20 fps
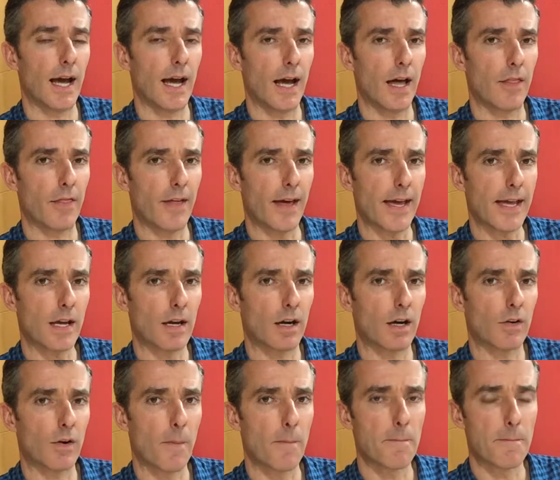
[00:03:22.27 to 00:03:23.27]
They are
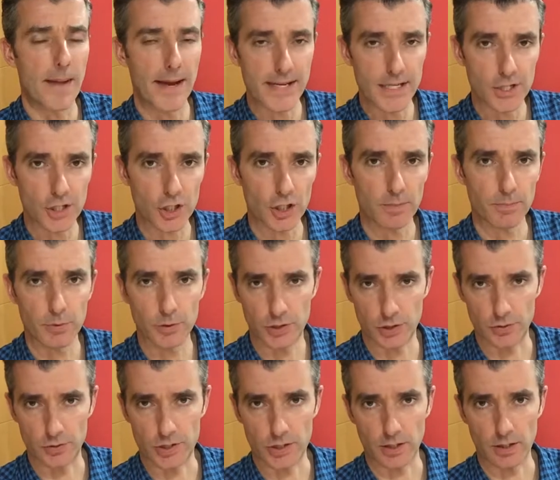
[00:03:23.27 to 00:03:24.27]
a major
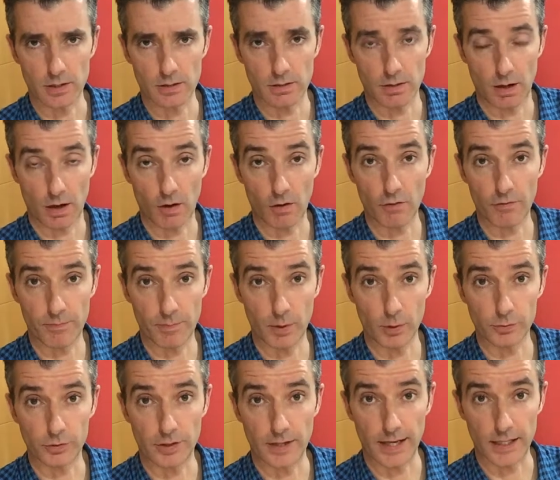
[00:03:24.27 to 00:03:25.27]
producer of
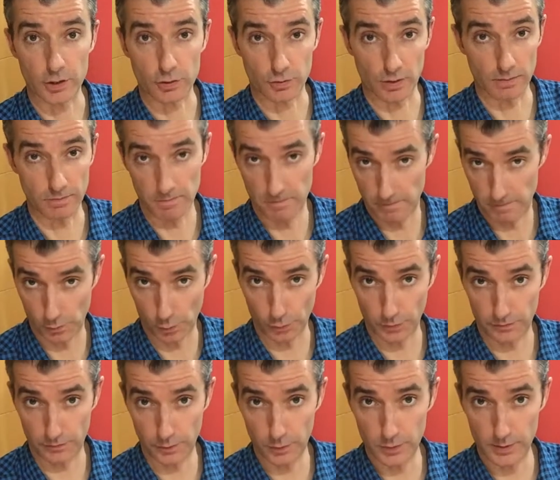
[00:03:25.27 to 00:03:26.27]
maltodextrin for the
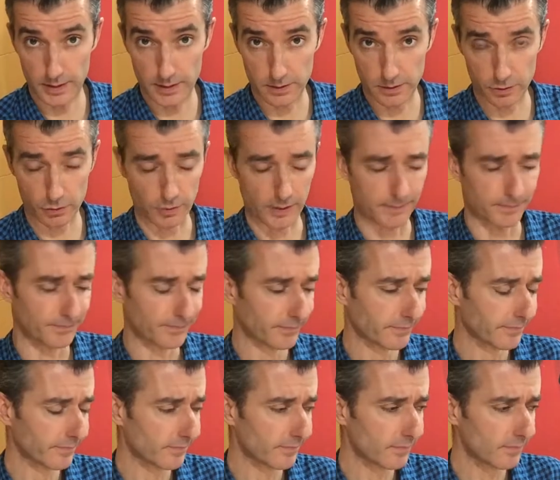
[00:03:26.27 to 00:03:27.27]
food industry.
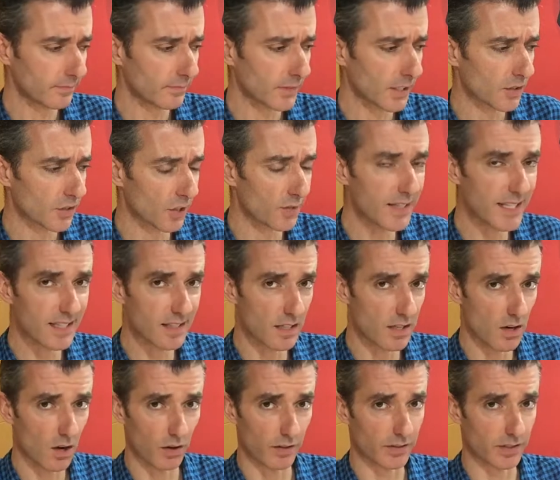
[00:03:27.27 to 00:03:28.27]
So these are
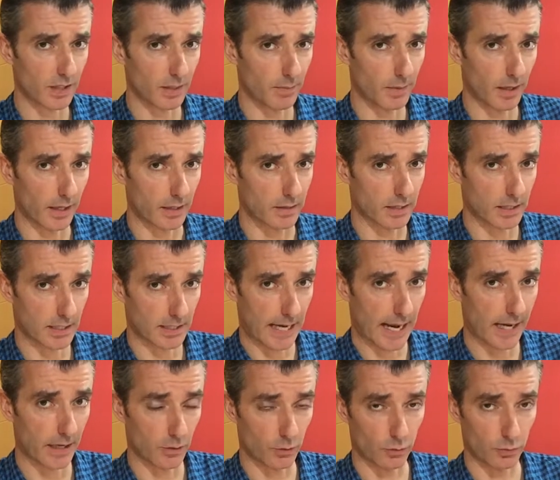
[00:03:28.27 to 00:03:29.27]
not some like
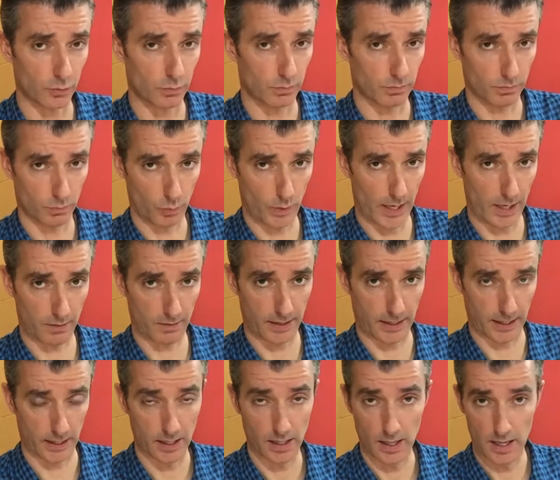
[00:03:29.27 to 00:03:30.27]
sandal wearing
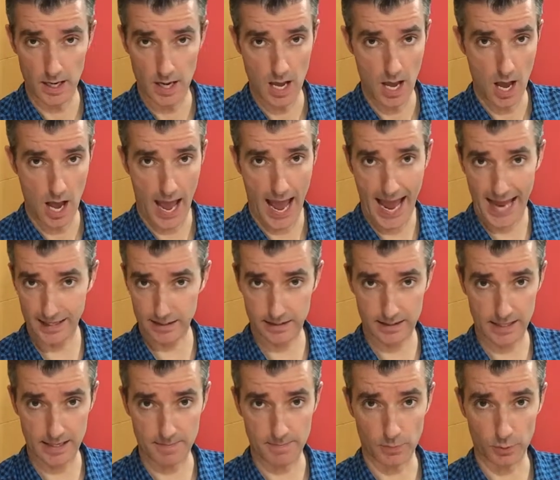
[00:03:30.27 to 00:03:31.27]

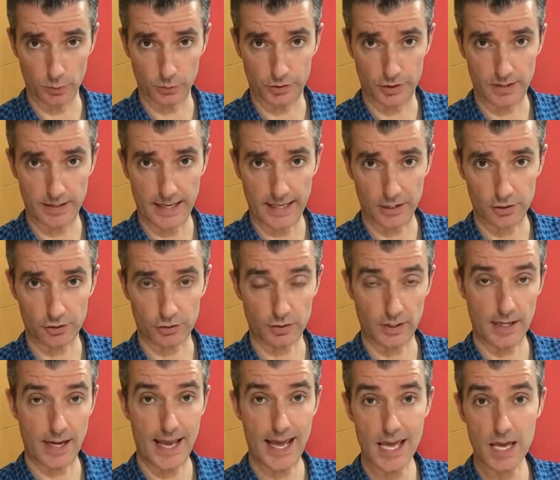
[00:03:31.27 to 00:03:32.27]
anti-maltodextrin
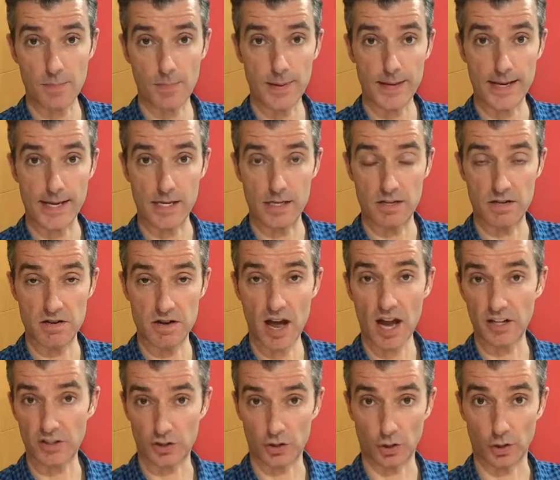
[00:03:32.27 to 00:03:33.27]
hippie nut
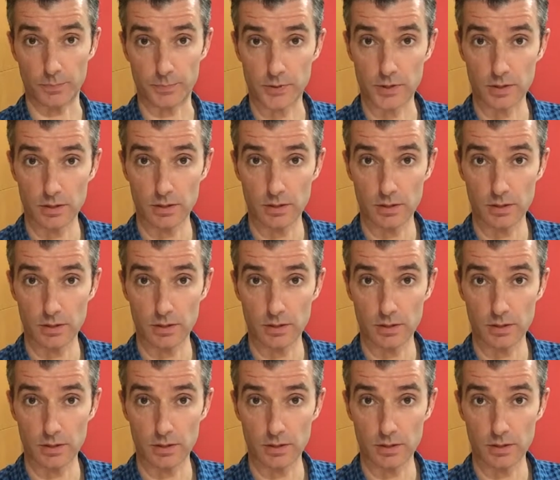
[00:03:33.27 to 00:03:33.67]
jobs